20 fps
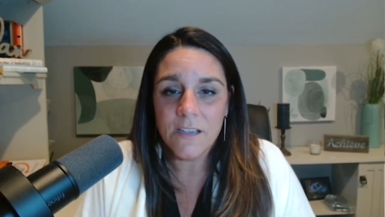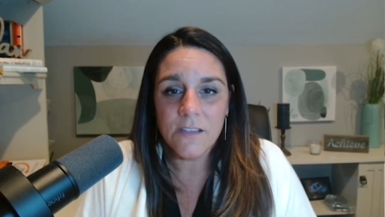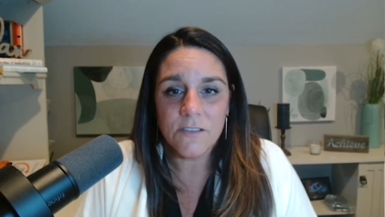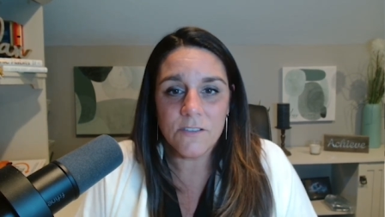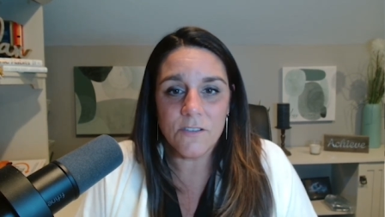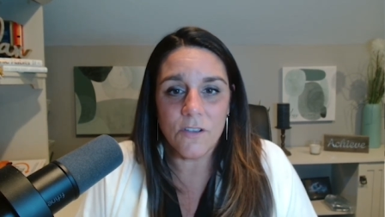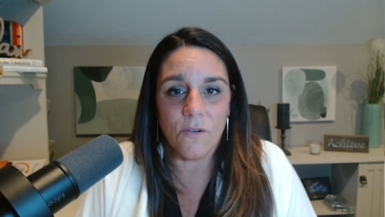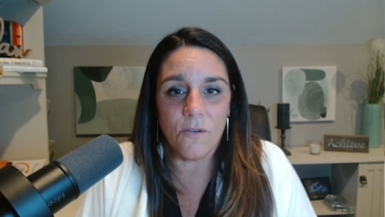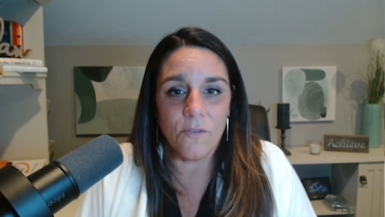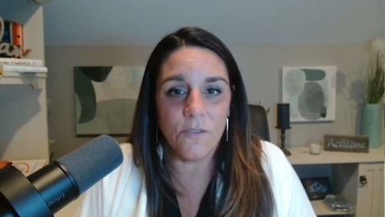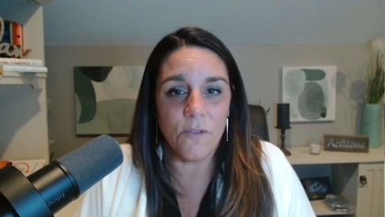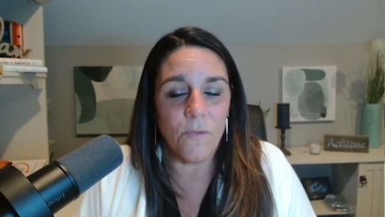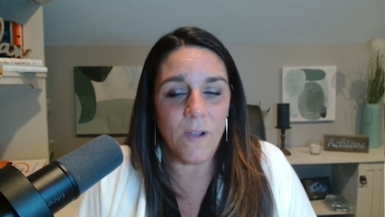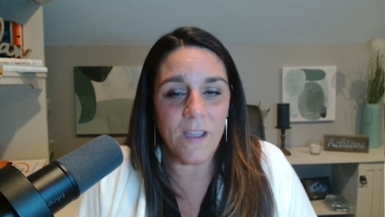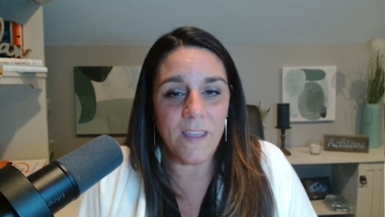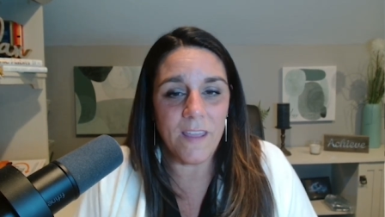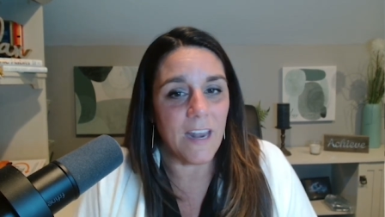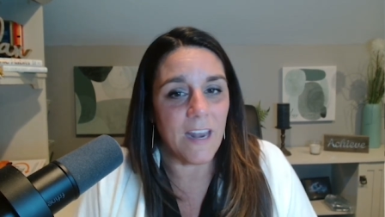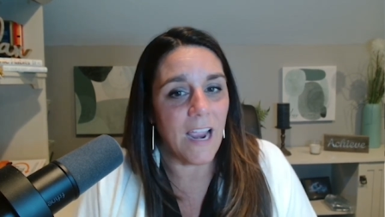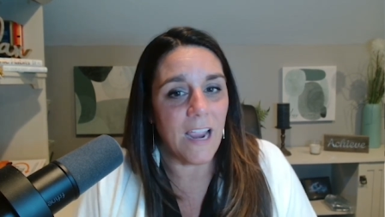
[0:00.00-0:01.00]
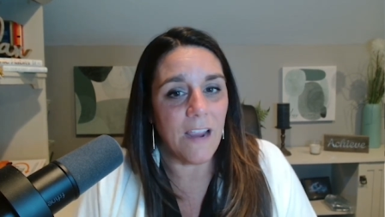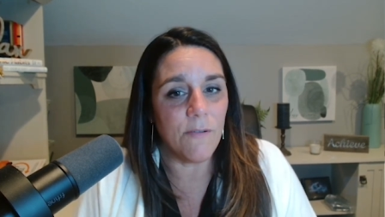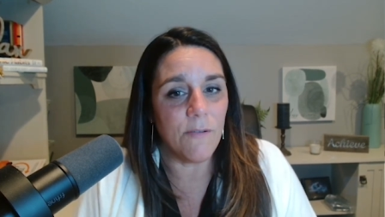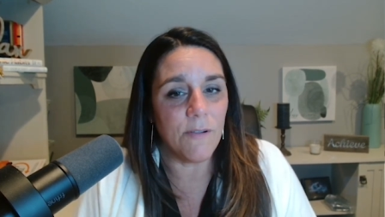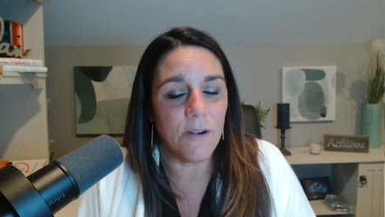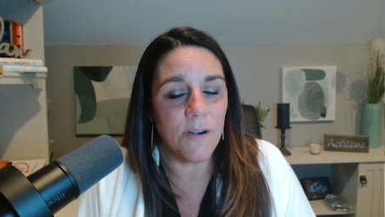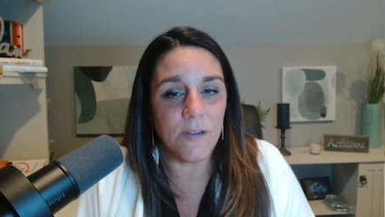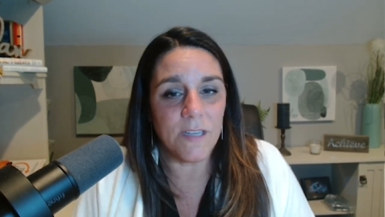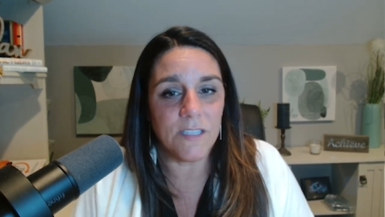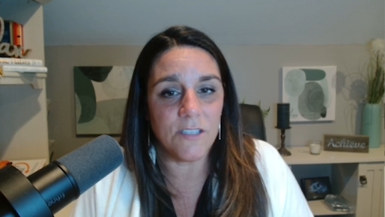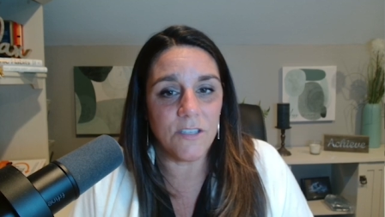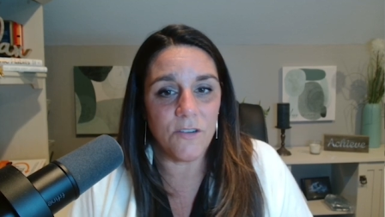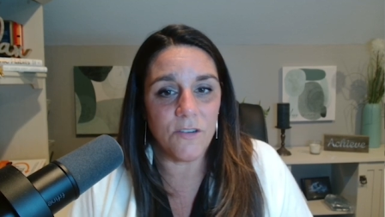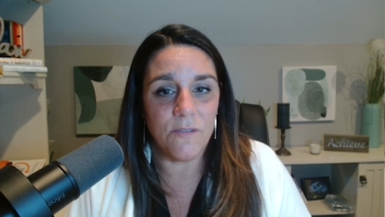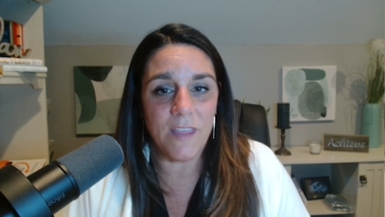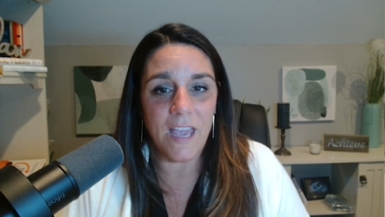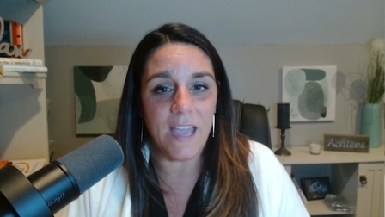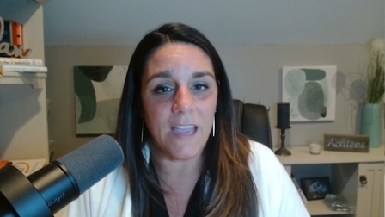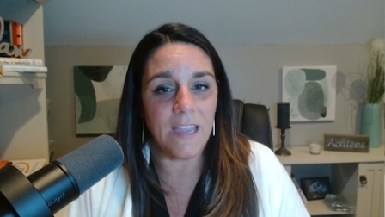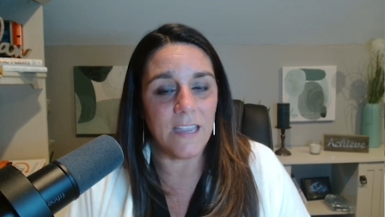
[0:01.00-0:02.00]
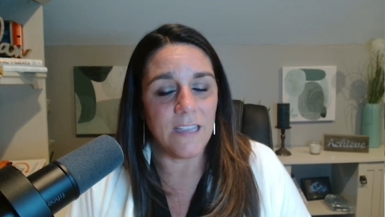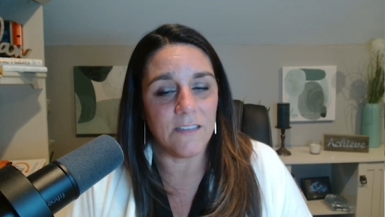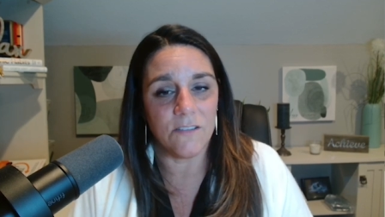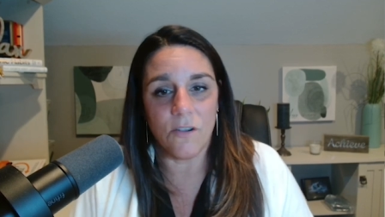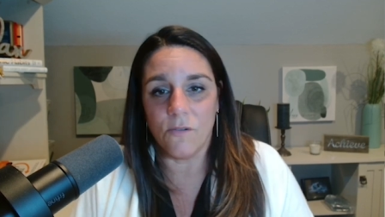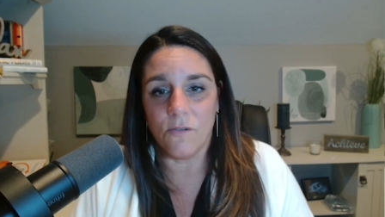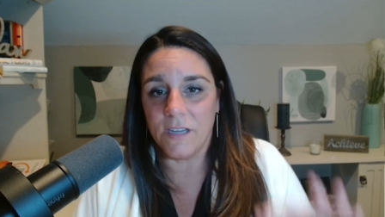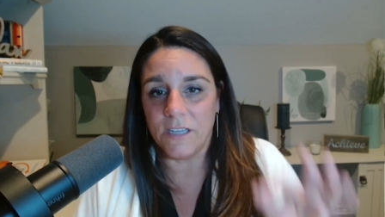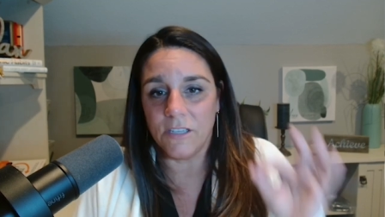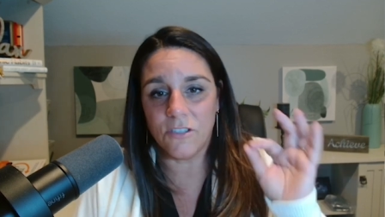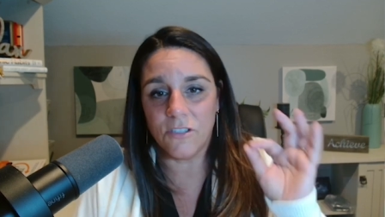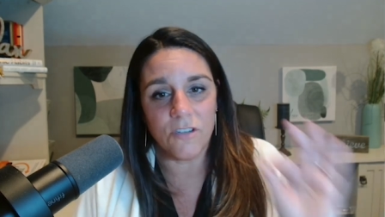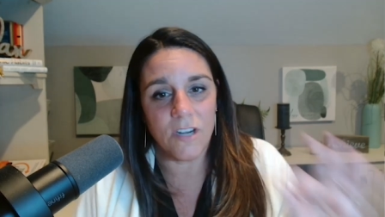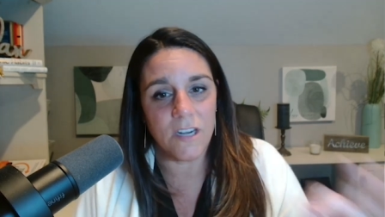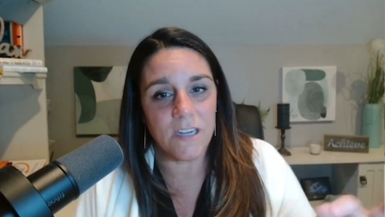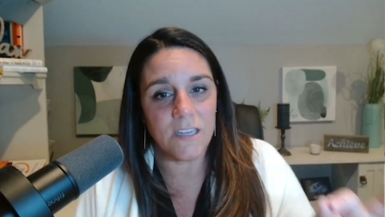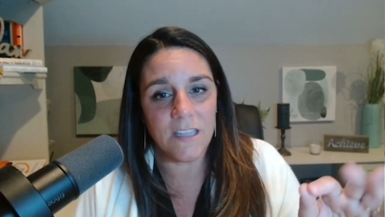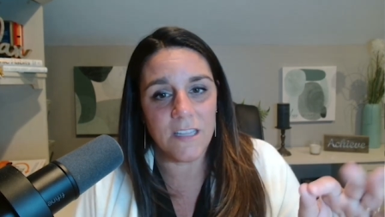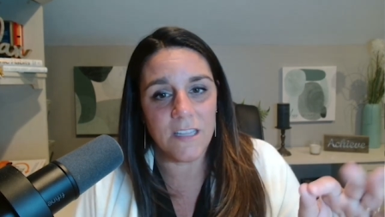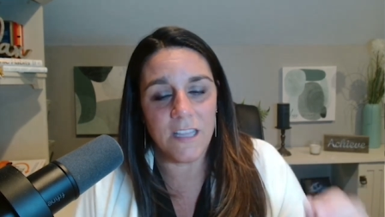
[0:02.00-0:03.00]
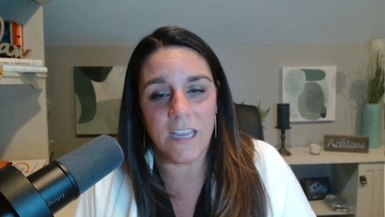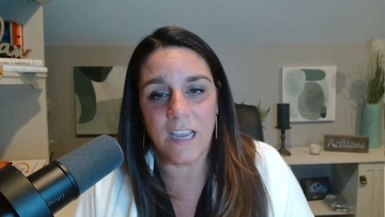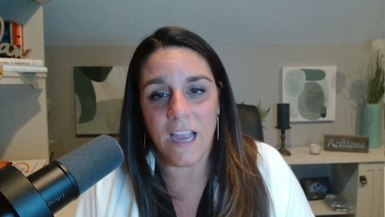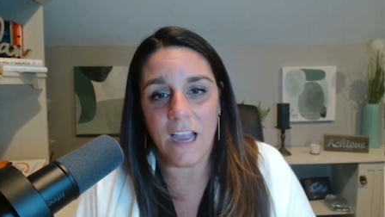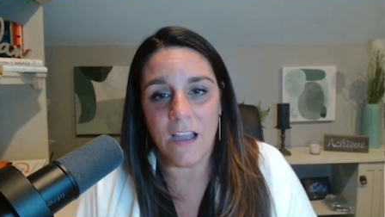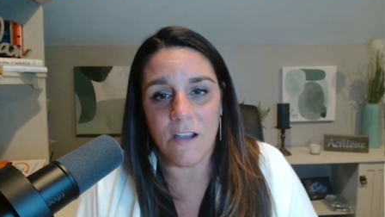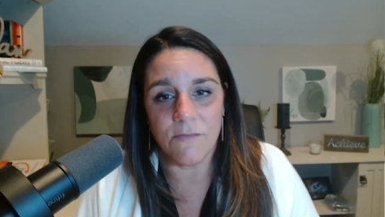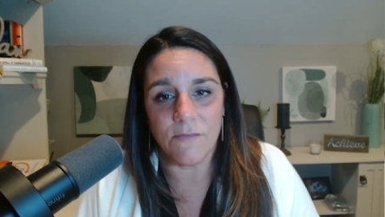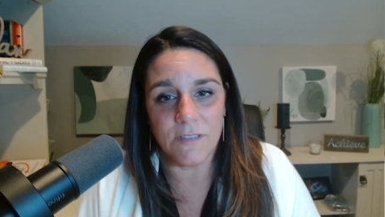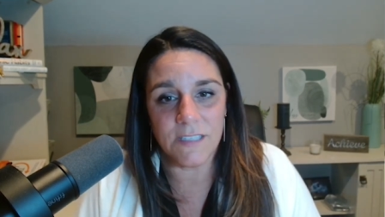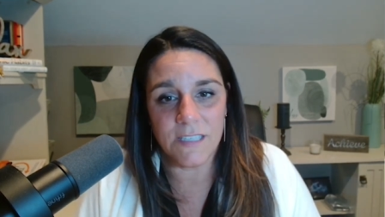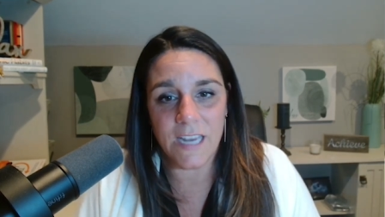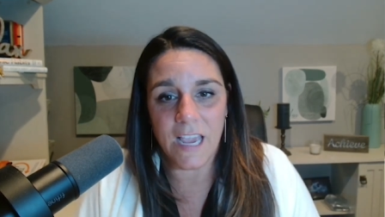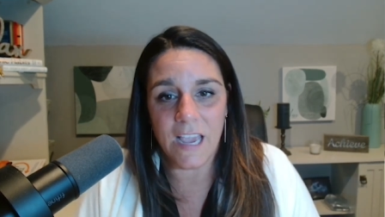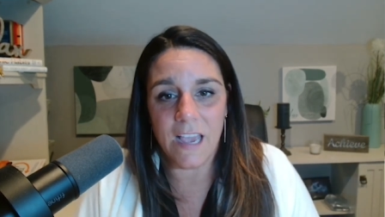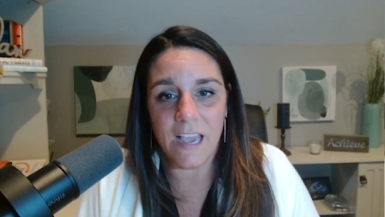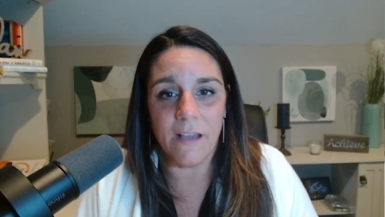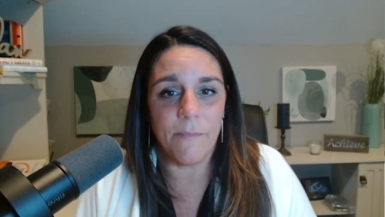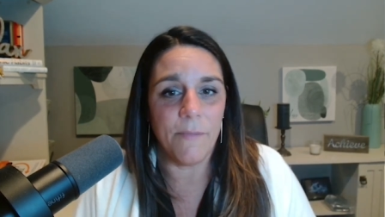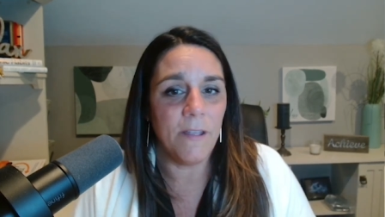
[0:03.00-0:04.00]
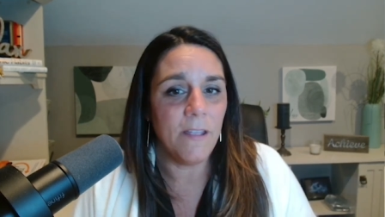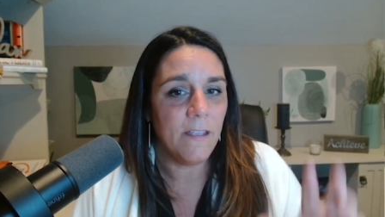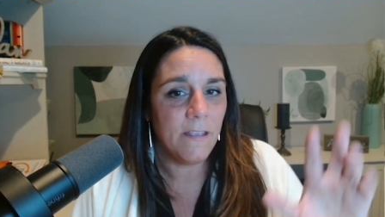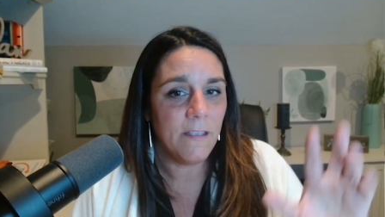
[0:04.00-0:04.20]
So, the way that I would always do that is going straight to the accounts tab,